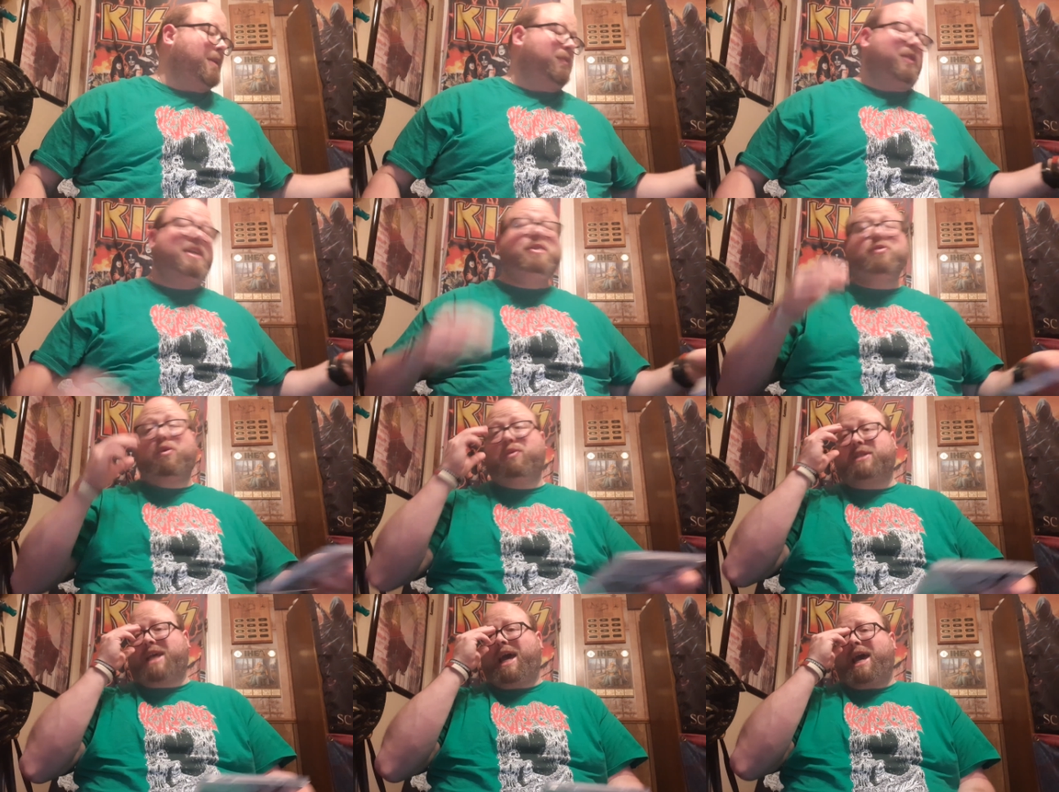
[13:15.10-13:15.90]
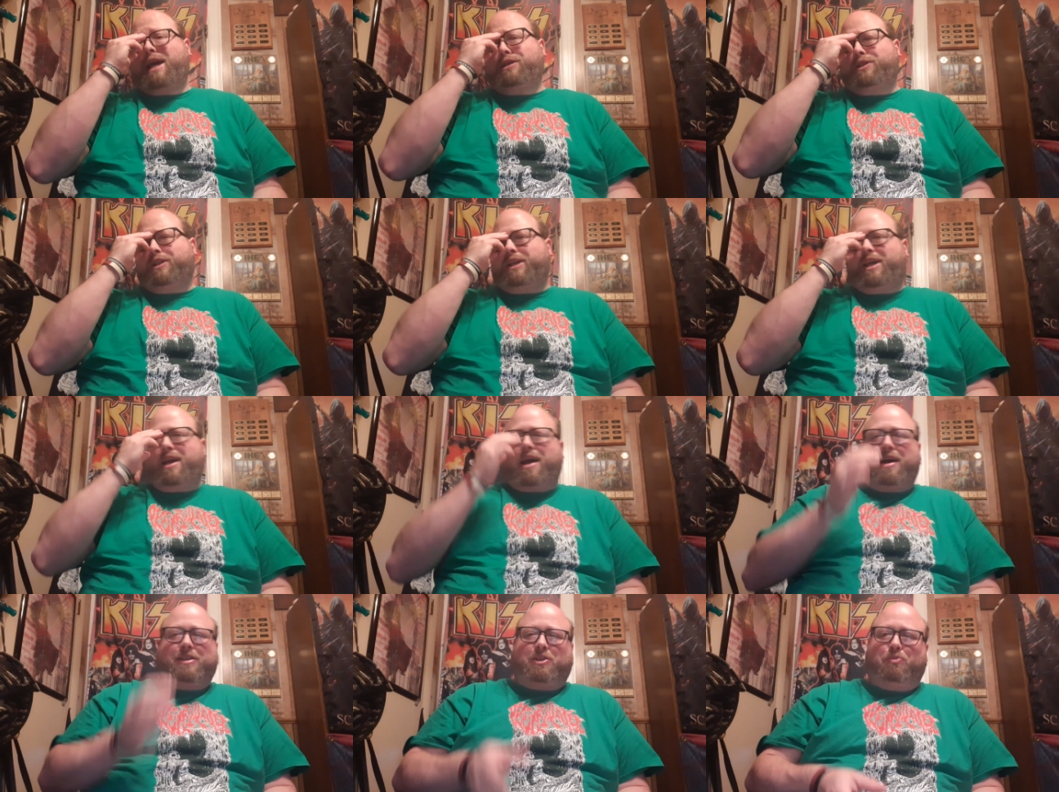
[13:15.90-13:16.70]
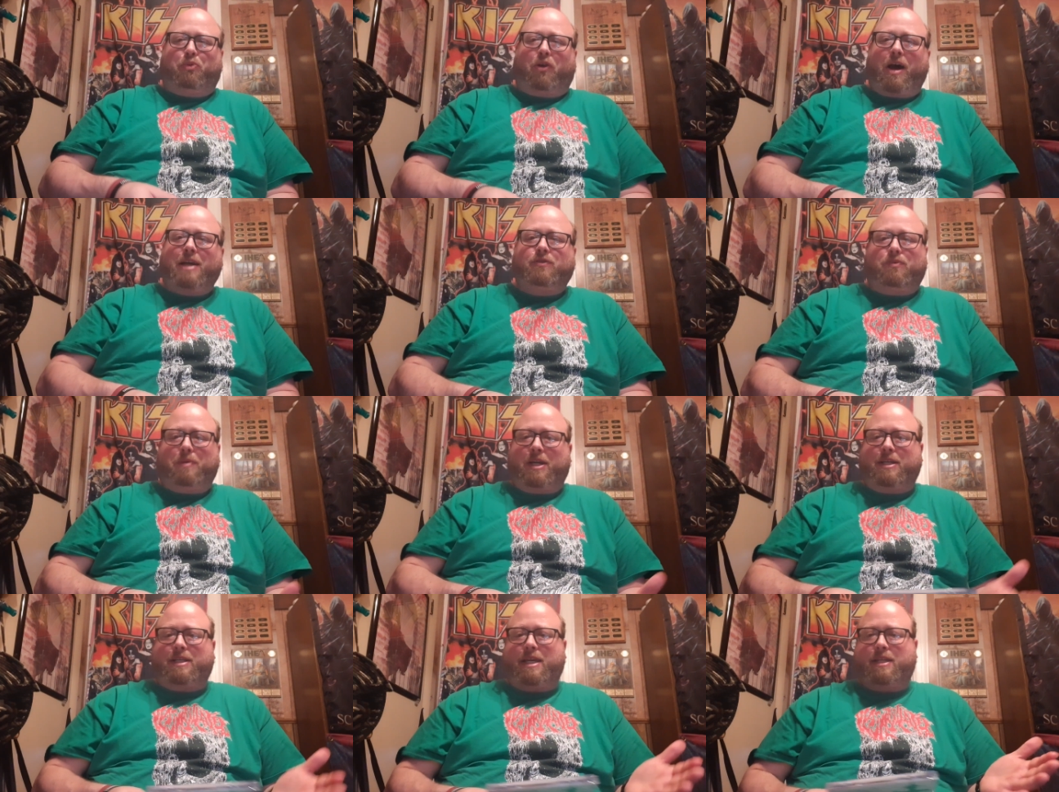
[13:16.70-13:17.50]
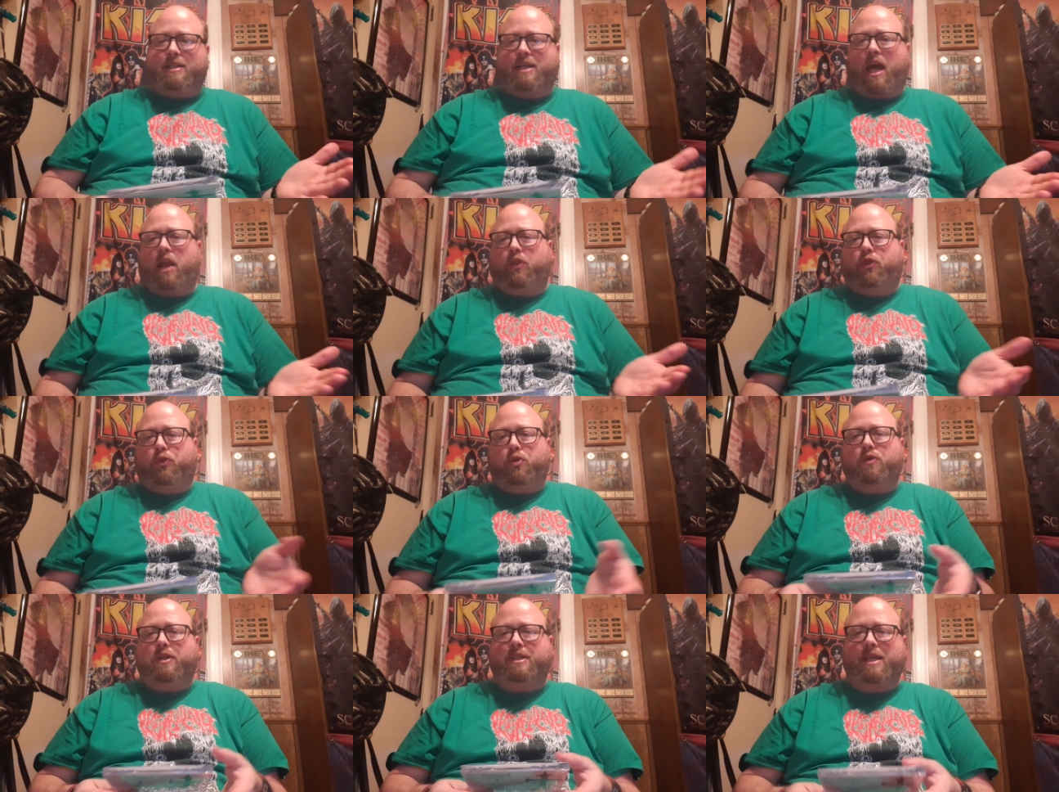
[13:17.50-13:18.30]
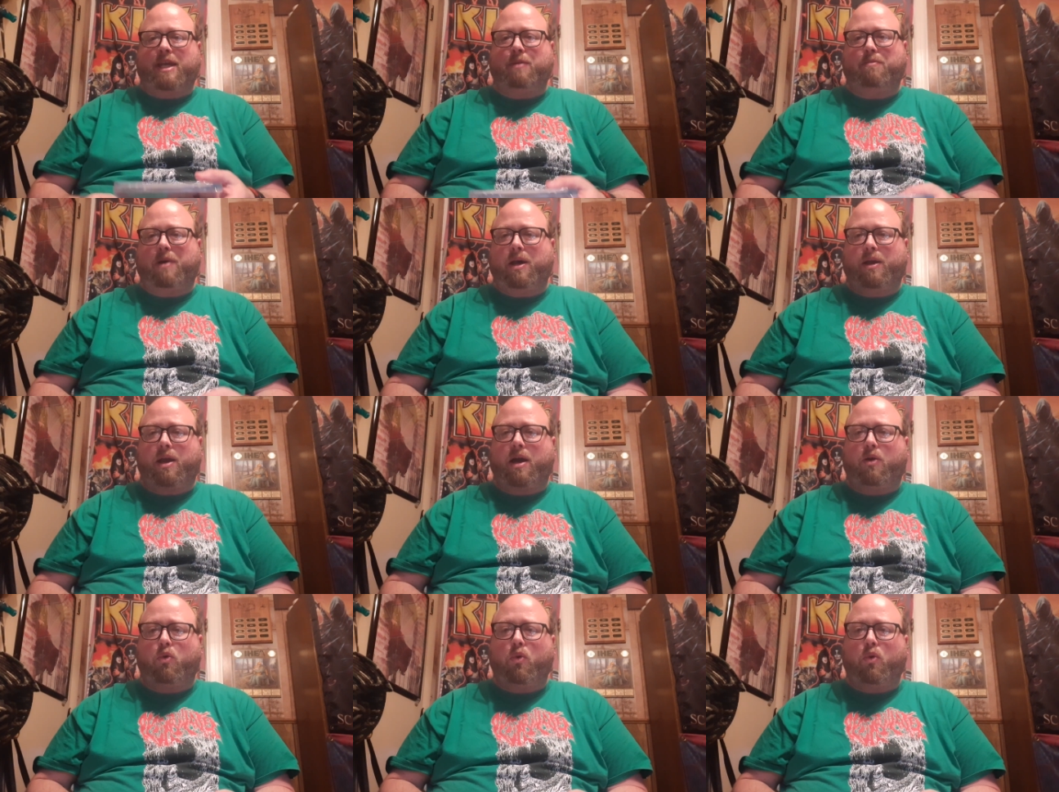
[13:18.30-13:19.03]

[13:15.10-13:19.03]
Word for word: up, this one was actually a surprise for me because he just kind of threw this in my uh,